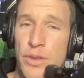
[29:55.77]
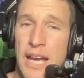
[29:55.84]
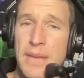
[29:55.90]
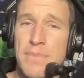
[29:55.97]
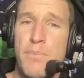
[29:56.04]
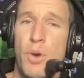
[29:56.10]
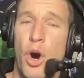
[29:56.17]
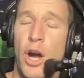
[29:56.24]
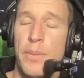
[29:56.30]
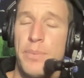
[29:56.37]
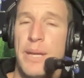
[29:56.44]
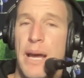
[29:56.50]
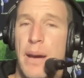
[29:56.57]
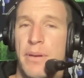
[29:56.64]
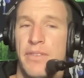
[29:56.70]
They might
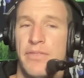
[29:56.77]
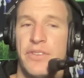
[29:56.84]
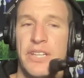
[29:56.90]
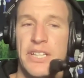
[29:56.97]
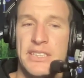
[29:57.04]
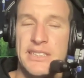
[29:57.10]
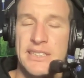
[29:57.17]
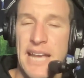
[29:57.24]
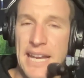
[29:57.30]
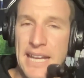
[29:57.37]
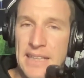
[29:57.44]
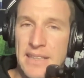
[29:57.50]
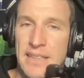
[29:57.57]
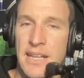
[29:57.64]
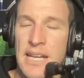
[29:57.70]
be able to finish
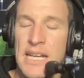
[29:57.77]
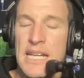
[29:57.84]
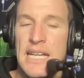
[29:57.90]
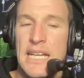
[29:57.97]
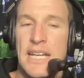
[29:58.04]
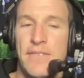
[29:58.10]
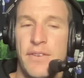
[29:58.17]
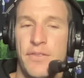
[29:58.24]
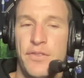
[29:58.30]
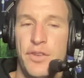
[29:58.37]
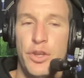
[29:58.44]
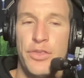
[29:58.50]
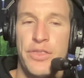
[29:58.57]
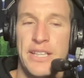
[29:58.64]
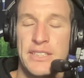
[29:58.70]
second if a
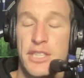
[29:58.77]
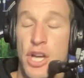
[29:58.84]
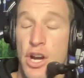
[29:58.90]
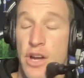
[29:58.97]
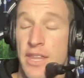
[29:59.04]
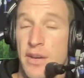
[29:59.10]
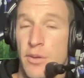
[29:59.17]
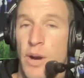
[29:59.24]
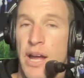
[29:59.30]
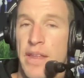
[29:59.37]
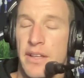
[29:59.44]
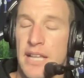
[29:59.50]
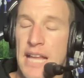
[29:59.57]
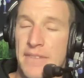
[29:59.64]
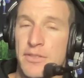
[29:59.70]
few things go their way.
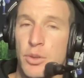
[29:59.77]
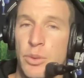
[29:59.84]
They'll have